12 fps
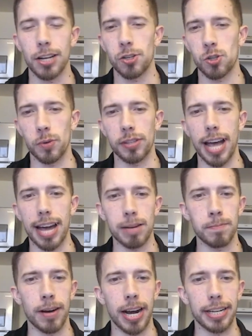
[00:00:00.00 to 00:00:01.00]
So with that
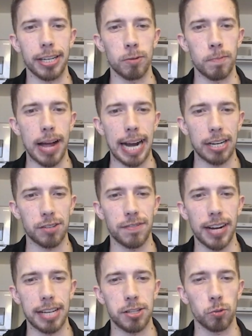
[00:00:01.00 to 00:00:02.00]
in mind, here Magnus
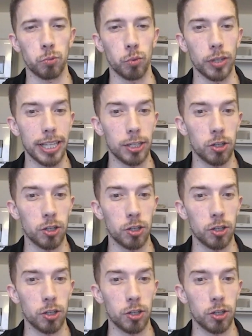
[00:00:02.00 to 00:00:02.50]
finds a really